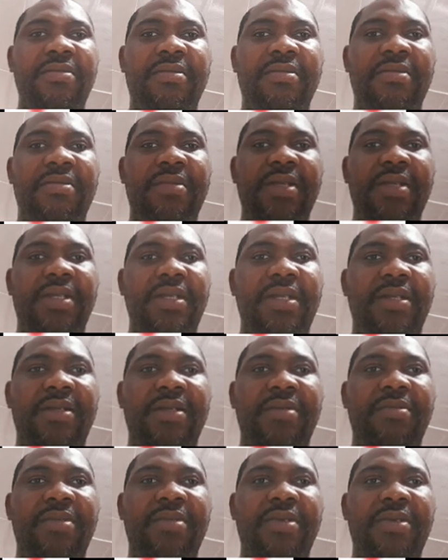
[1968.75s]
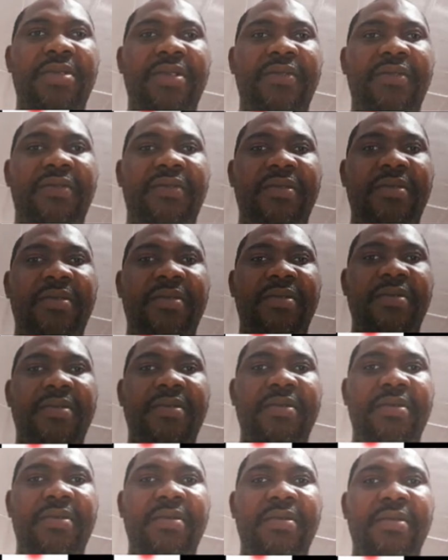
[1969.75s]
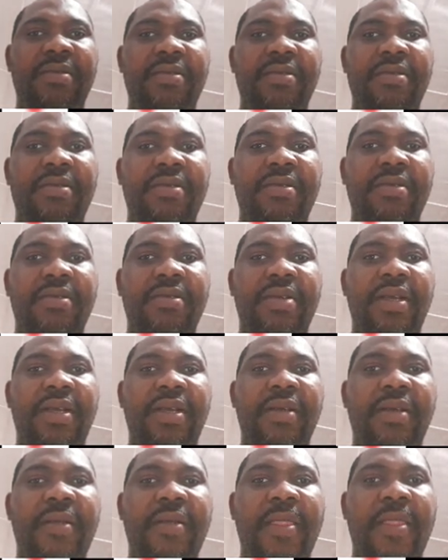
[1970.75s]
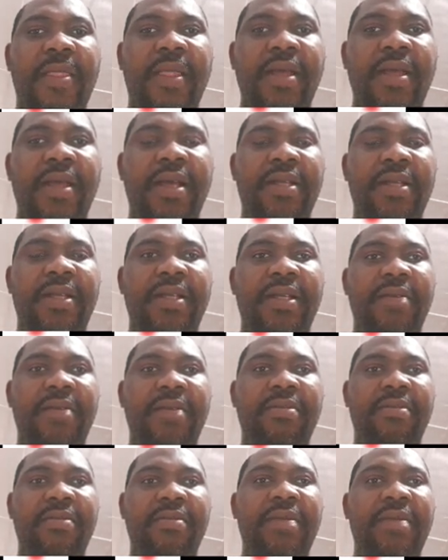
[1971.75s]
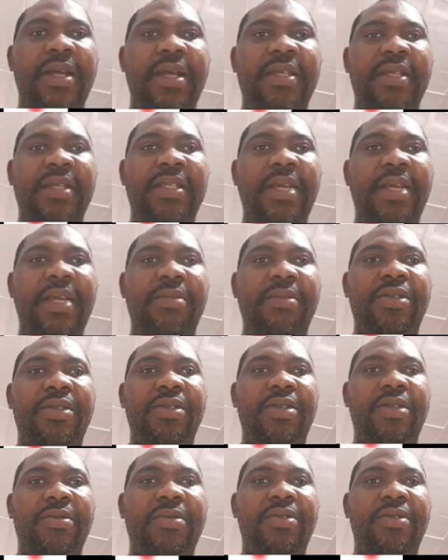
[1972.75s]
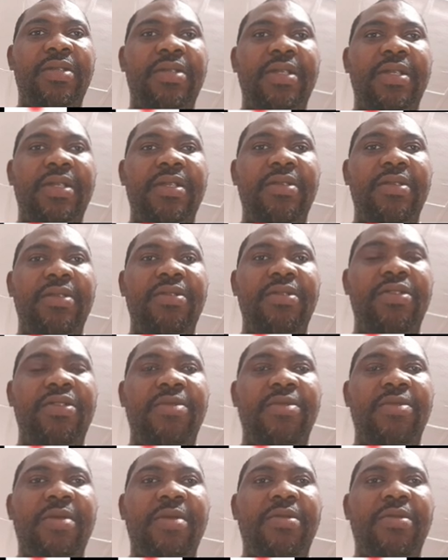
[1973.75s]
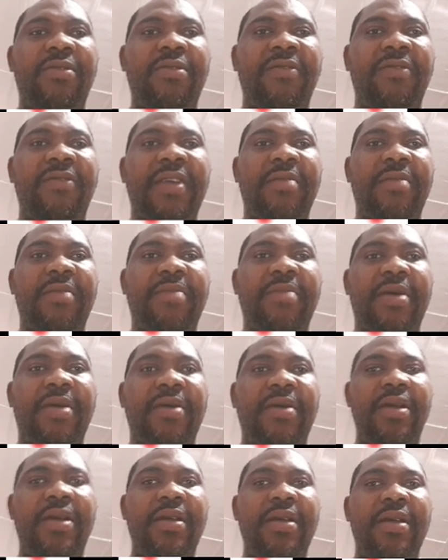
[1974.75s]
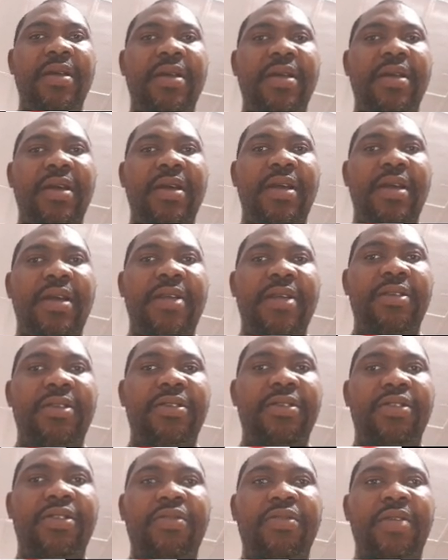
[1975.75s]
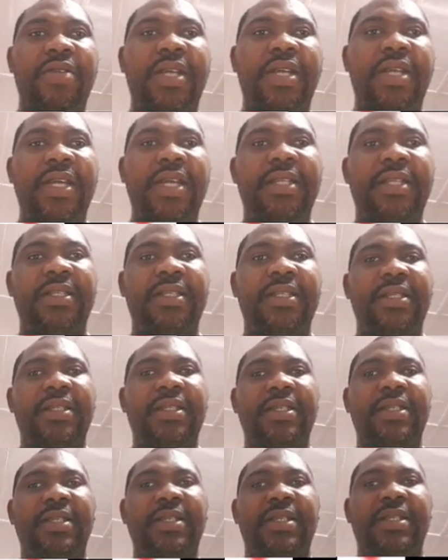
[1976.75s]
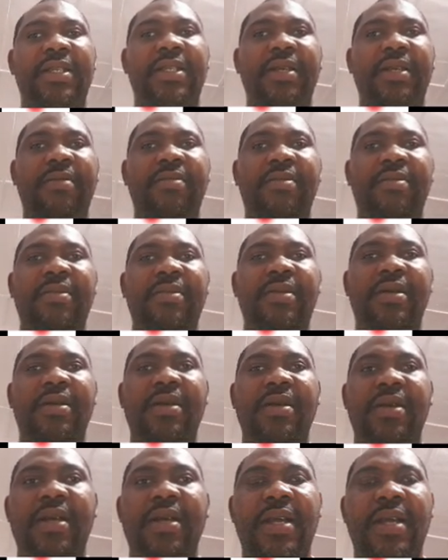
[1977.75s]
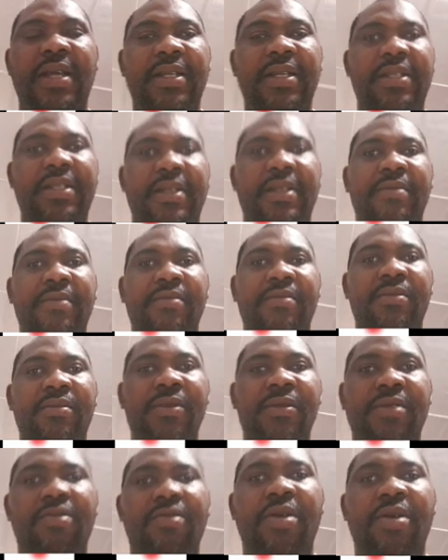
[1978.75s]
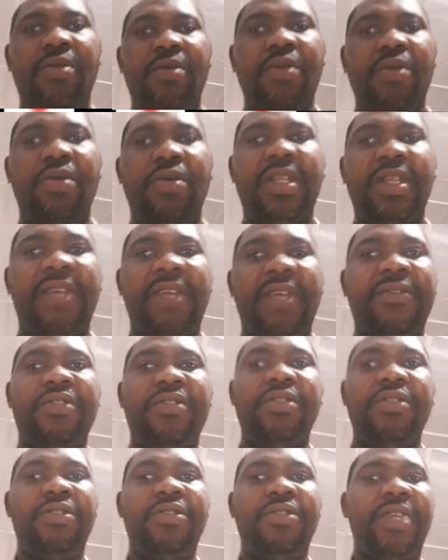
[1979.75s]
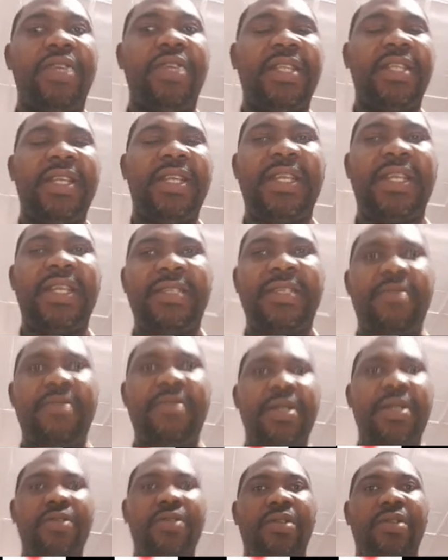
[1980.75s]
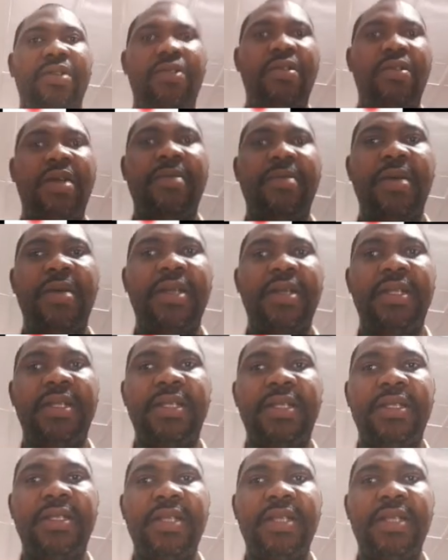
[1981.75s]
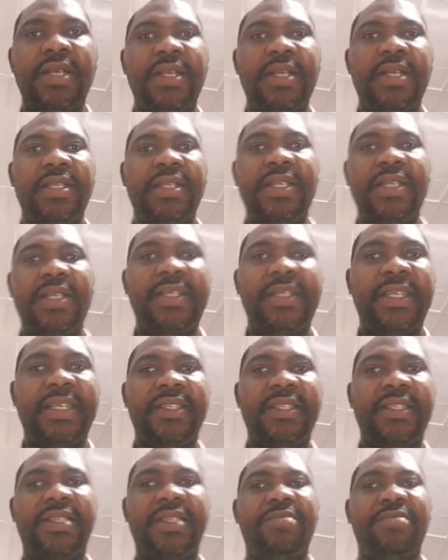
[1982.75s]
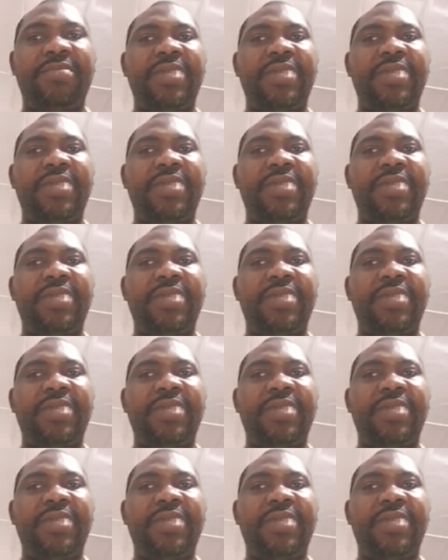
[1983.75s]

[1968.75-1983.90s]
This is beautiful. Okay, and by the time you substitute it, you should be able to find power and you will get the same answer. But with what I've shown you, I think that's the best way to go about this. Since there's speed,